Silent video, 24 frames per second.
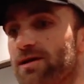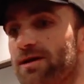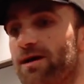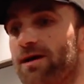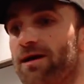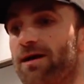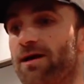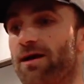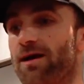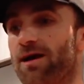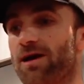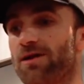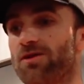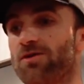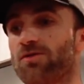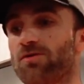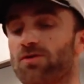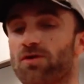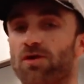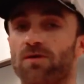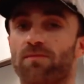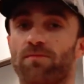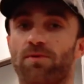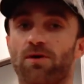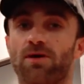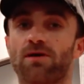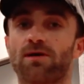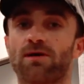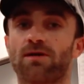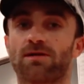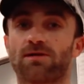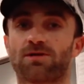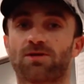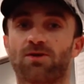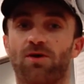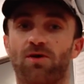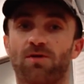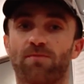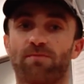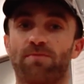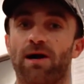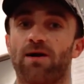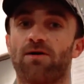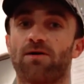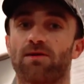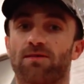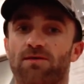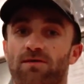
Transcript: a new cookbook. It's called Power